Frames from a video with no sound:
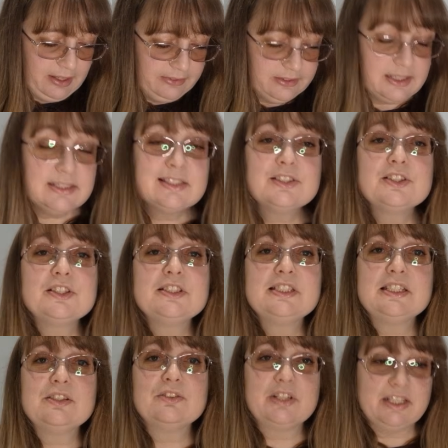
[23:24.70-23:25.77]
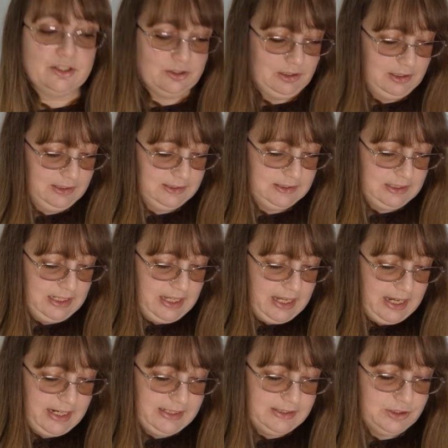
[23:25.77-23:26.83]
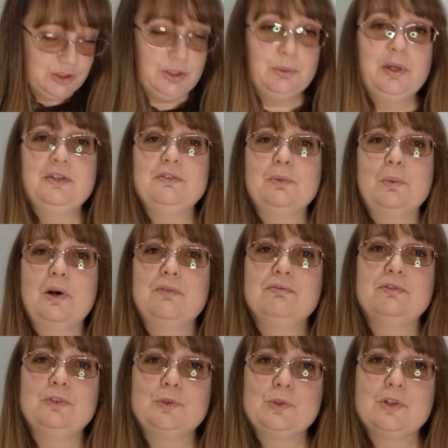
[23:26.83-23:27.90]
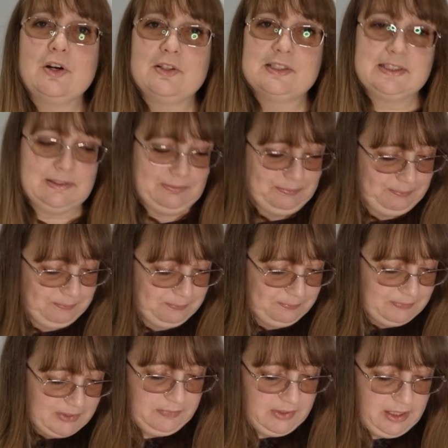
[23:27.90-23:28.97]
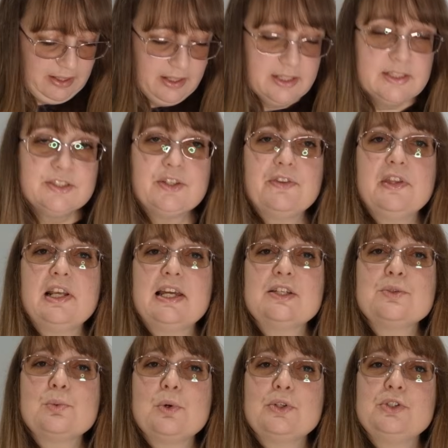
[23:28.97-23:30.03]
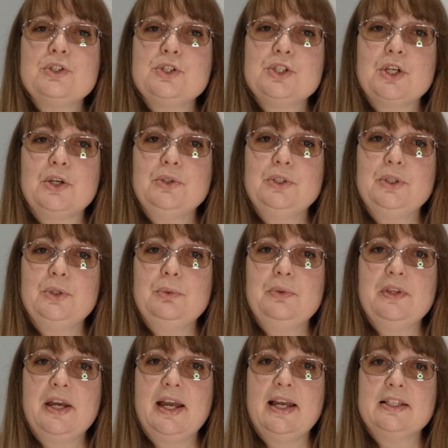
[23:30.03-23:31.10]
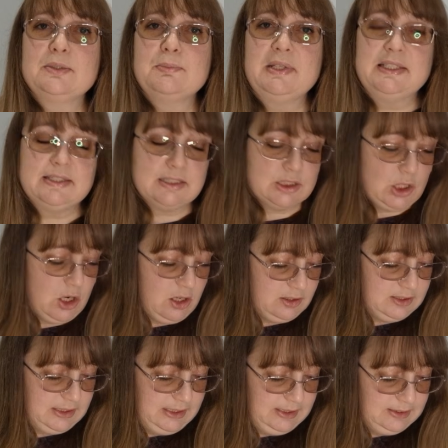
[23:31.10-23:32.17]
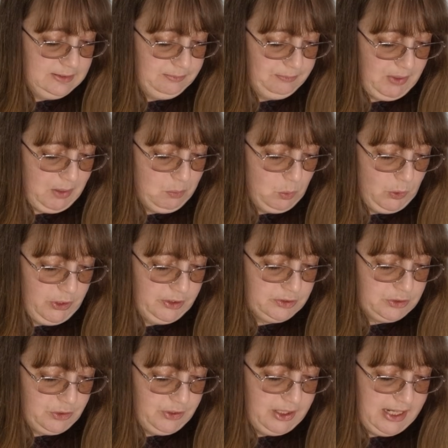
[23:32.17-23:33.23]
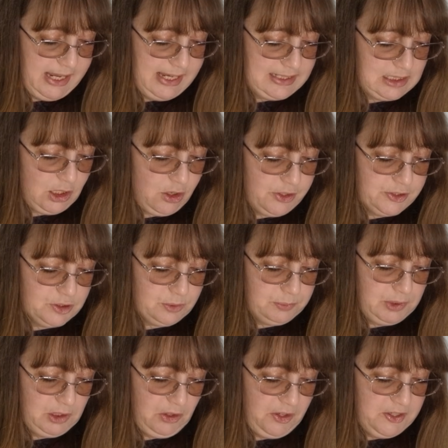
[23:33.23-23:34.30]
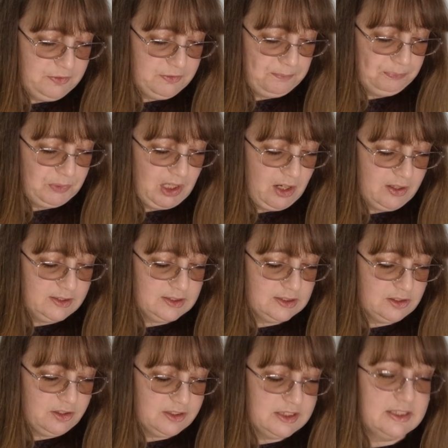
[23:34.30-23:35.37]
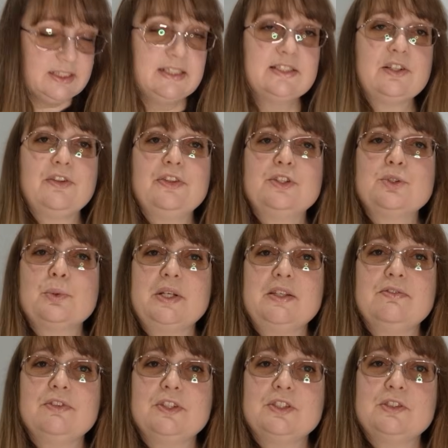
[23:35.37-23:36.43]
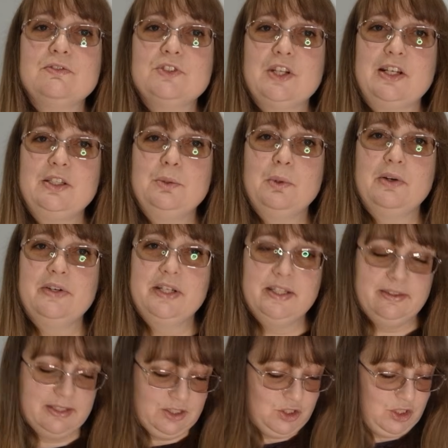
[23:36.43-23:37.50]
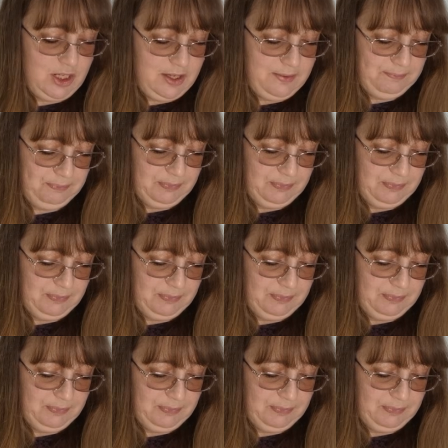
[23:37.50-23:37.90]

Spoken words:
There's 33 colours and it's 2 over 1 full cross. So the last one to show you that has been started and worked on is Light Up Your Life. I started this on the 21st of January this year,